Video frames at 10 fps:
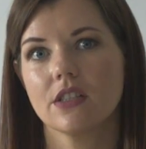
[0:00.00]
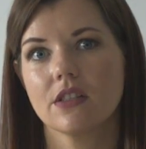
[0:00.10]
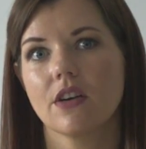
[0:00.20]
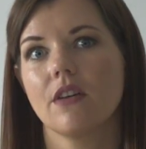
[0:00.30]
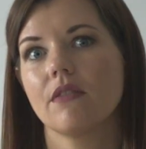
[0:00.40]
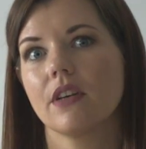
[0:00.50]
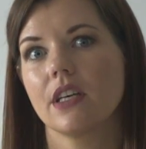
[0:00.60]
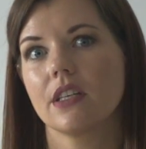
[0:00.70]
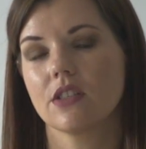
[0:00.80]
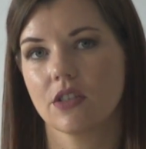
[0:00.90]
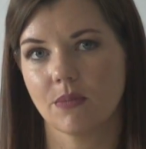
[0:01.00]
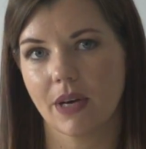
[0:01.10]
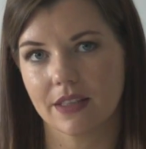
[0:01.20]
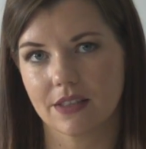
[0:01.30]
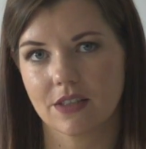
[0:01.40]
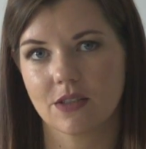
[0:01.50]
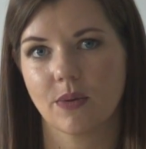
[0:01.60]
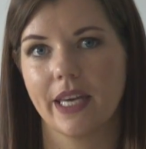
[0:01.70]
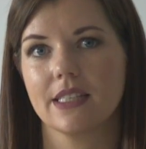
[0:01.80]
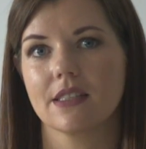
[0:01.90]
just over 2 months to
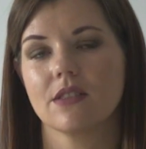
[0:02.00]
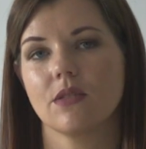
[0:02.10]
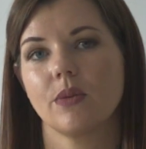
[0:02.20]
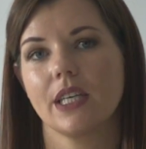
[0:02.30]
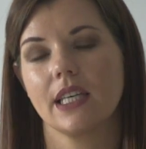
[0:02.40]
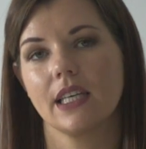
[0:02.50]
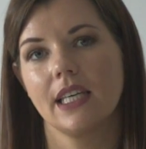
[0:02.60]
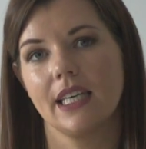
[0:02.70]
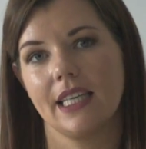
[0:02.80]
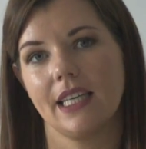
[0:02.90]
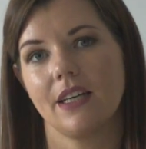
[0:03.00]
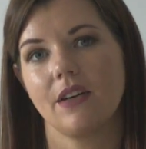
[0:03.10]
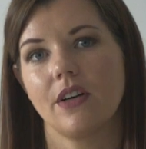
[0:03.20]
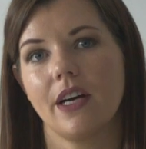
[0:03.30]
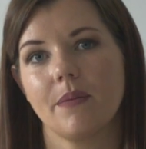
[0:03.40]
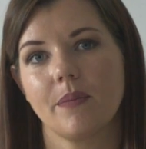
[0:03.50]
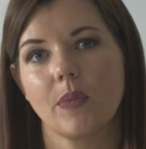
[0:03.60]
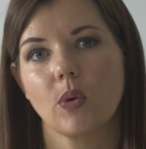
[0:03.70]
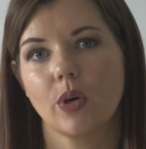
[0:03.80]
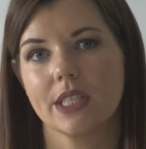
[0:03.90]
wait until we hear
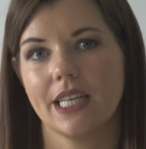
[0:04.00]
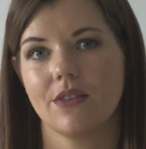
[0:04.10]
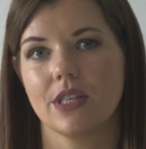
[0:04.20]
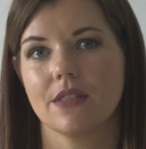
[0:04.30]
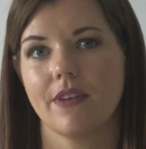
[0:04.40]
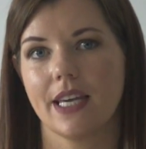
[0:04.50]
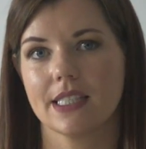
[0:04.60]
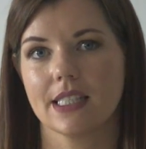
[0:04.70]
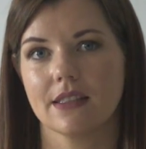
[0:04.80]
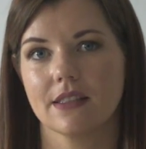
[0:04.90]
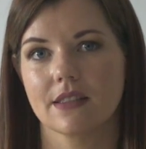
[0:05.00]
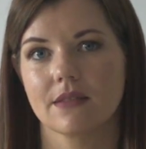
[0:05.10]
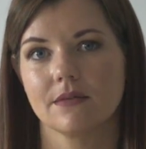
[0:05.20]
what Henri's fate is.